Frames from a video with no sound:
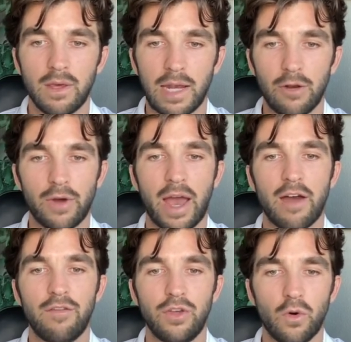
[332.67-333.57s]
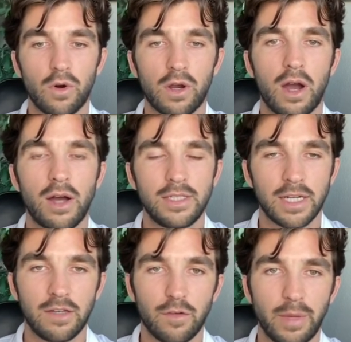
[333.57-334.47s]
And it will have your
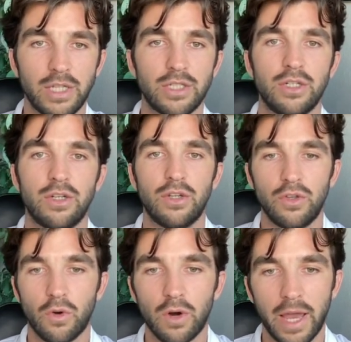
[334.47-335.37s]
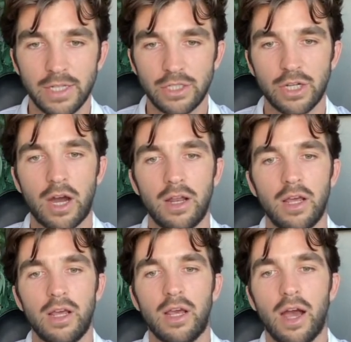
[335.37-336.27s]
contact information, your headshot,
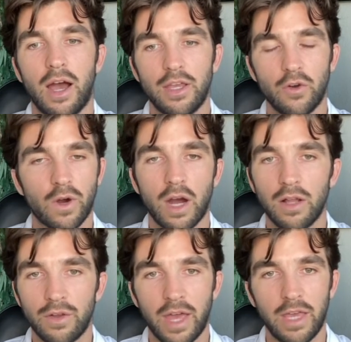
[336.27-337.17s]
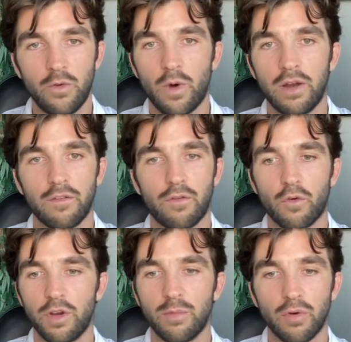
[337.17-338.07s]
your color that you want
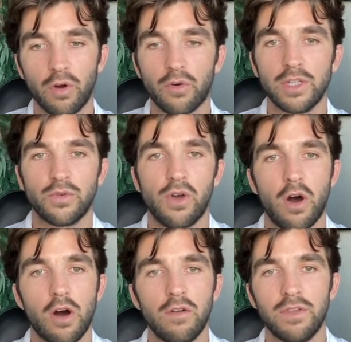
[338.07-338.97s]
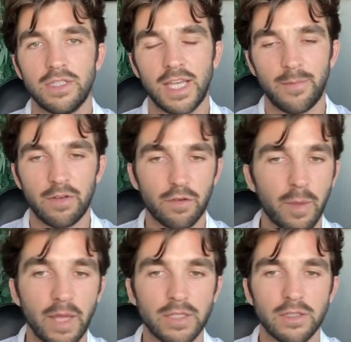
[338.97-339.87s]
for your brokerage with all of the same
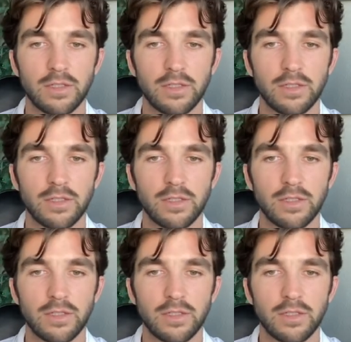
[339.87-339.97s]
information.